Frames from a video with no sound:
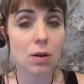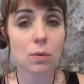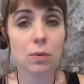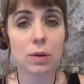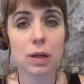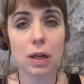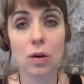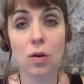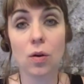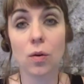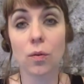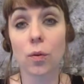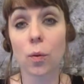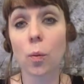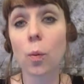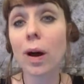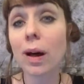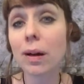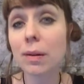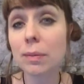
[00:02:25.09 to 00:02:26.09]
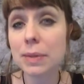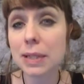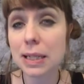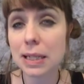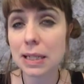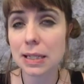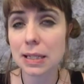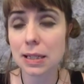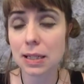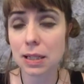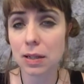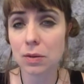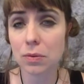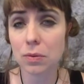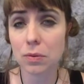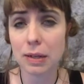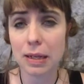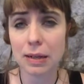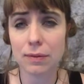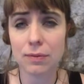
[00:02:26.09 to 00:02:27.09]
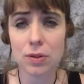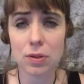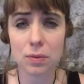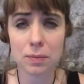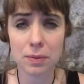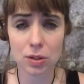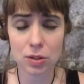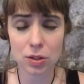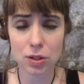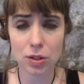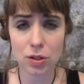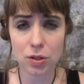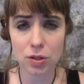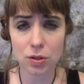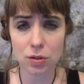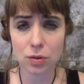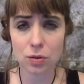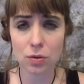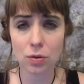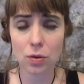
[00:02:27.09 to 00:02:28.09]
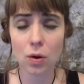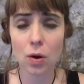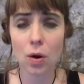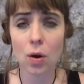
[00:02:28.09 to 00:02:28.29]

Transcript: We get overwhelmed easily when we have too much to do.